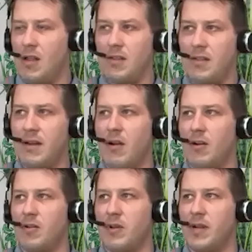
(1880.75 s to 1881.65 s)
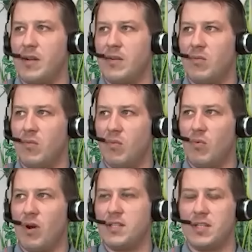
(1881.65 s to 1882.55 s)
Other than arguing
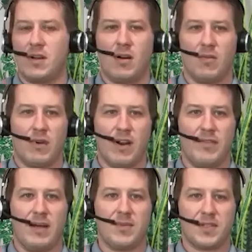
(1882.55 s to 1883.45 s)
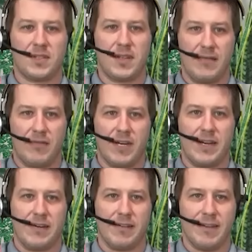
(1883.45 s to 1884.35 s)
what to call RevOps every
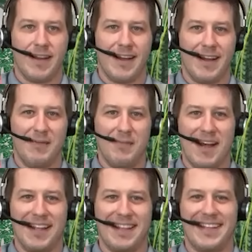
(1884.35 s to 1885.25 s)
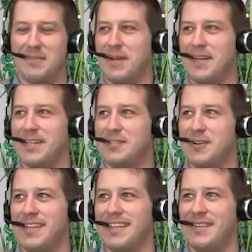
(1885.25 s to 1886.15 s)
year, I think the biggest
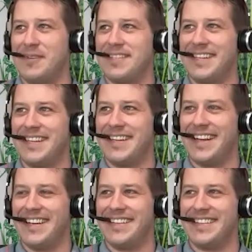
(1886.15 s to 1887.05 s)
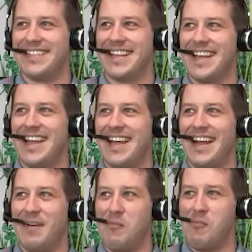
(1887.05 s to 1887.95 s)
trend that we see is,
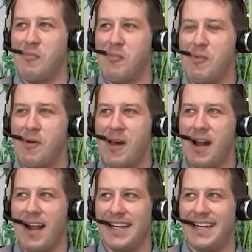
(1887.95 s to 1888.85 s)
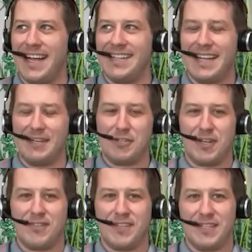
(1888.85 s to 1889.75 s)
again, that
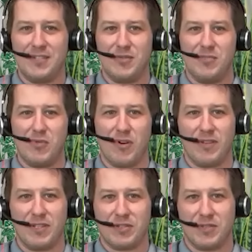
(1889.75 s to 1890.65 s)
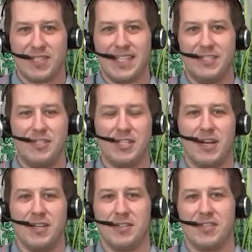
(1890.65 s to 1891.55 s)
shift into more of a strategic
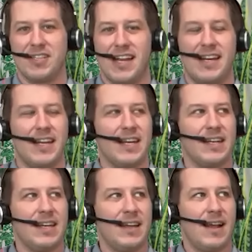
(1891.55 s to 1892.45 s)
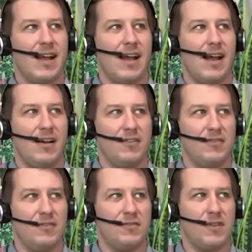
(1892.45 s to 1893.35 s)
understanding
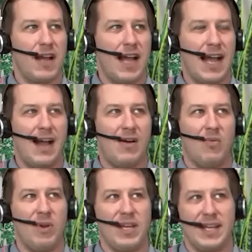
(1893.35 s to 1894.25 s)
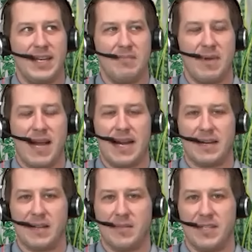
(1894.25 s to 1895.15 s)
of how we can
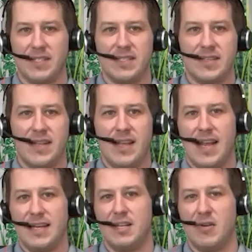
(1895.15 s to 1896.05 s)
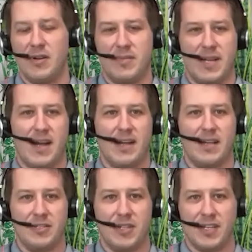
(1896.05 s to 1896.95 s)
impact the business and going
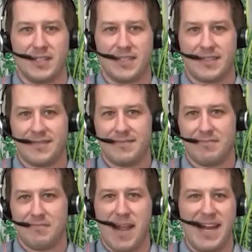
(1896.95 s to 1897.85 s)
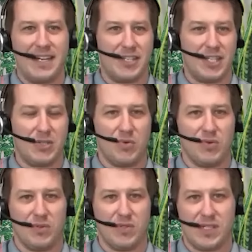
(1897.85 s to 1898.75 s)
beyond just managing
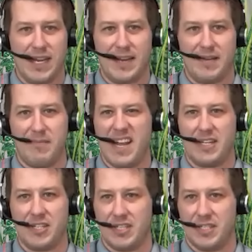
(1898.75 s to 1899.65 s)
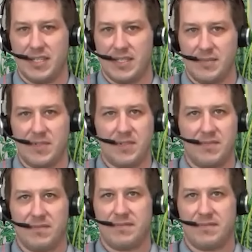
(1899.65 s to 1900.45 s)
tools and managing systems.